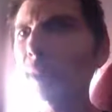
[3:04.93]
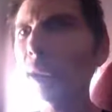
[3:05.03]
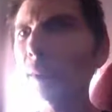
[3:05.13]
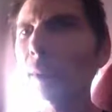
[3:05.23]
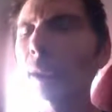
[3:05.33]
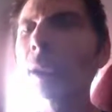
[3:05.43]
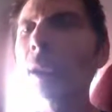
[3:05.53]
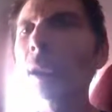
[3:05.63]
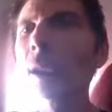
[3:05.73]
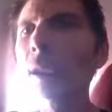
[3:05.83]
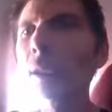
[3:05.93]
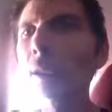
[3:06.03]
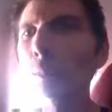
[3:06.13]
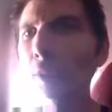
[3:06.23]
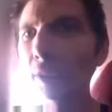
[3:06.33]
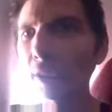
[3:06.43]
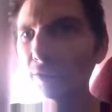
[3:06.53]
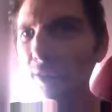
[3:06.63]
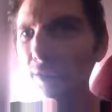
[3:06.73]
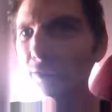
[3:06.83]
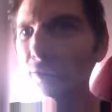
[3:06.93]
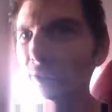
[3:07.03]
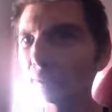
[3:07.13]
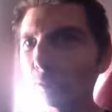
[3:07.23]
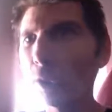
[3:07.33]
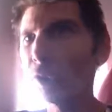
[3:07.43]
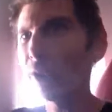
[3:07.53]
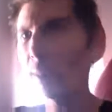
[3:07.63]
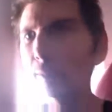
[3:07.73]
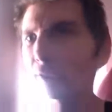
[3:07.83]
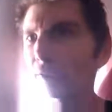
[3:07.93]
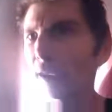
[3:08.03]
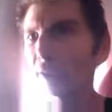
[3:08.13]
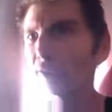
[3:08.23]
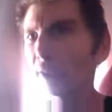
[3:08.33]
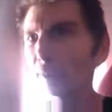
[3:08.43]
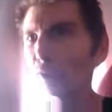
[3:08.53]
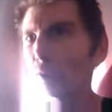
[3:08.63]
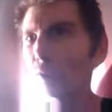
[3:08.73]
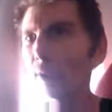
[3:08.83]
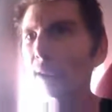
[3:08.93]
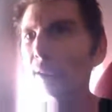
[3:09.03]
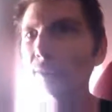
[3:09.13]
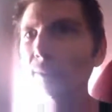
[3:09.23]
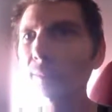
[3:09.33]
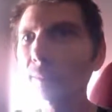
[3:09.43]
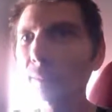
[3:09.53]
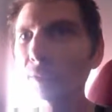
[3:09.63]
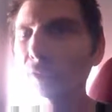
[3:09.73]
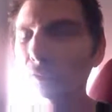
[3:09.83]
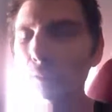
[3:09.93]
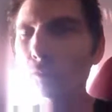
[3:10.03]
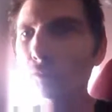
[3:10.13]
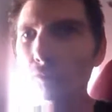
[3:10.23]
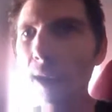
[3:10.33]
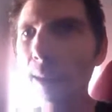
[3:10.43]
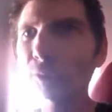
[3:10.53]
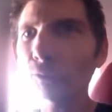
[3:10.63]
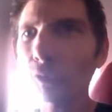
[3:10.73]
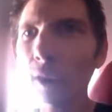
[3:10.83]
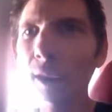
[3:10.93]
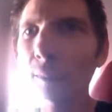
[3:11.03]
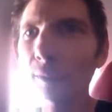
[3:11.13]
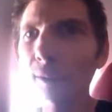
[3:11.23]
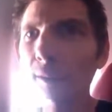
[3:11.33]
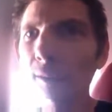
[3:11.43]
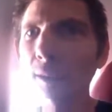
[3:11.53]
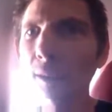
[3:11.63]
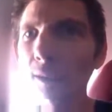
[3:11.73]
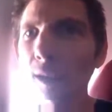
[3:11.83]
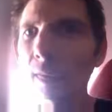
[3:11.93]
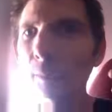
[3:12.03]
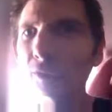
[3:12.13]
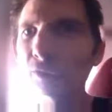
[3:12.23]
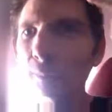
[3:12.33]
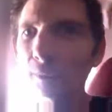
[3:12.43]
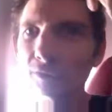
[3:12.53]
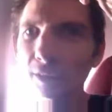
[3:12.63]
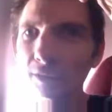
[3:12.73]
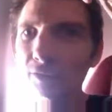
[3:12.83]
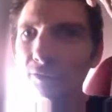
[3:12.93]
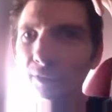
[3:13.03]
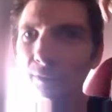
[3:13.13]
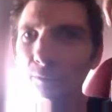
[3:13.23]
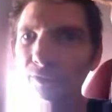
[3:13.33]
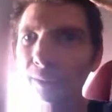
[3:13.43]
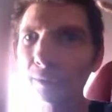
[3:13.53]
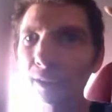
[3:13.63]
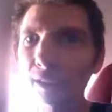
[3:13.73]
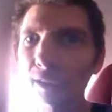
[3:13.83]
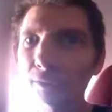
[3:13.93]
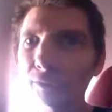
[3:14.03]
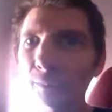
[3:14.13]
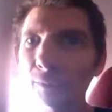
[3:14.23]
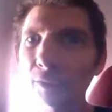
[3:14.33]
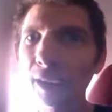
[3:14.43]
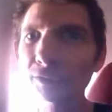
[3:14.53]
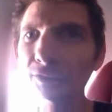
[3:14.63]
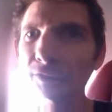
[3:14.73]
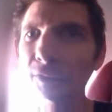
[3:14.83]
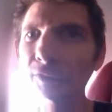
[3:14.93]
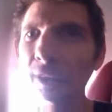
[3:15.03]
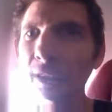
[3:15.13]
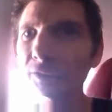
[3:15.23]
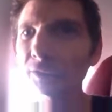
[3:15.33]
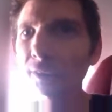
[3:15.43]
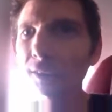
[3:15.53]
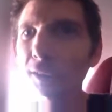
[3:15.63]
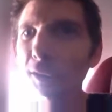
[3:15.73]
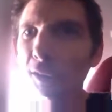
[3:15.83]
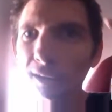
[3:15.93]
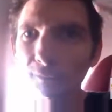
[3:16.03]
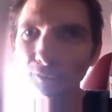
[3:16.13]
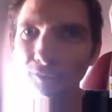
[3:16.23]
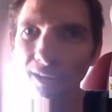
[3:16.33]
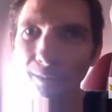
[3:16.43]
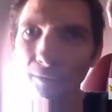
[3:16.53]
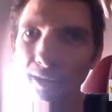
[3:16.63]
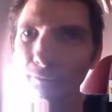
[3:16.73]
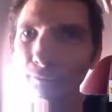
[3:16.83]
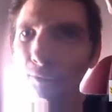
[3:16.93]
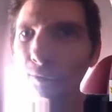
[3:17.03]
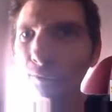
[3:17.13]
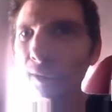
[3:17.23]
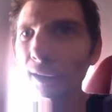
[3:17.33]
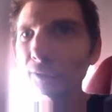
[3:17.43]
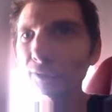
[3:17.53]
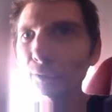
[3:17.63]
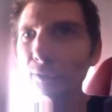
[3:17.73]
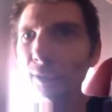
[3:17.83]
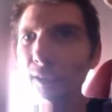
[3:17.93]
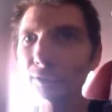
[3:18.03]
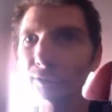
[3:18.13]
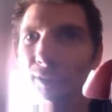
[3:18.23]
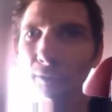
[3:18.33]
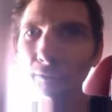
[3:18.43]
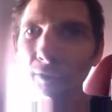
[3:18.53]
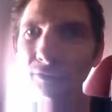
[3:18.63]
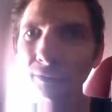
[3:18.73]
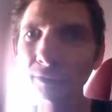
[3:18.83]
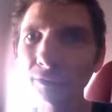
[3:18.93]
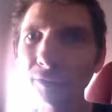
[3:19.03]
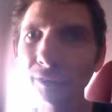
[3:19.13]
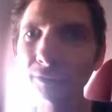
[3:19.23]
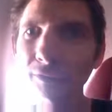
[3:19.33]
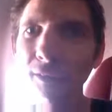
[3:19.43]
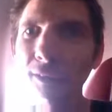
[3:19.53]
Anyway, when you get injections, your level goes up 1,000 up to 2,000. It just ramps it right up there. And then when you stop the injections, the level's coming down. So Natasha's done a test. The levels are coming down from like 1,000, 2,000 down to 376.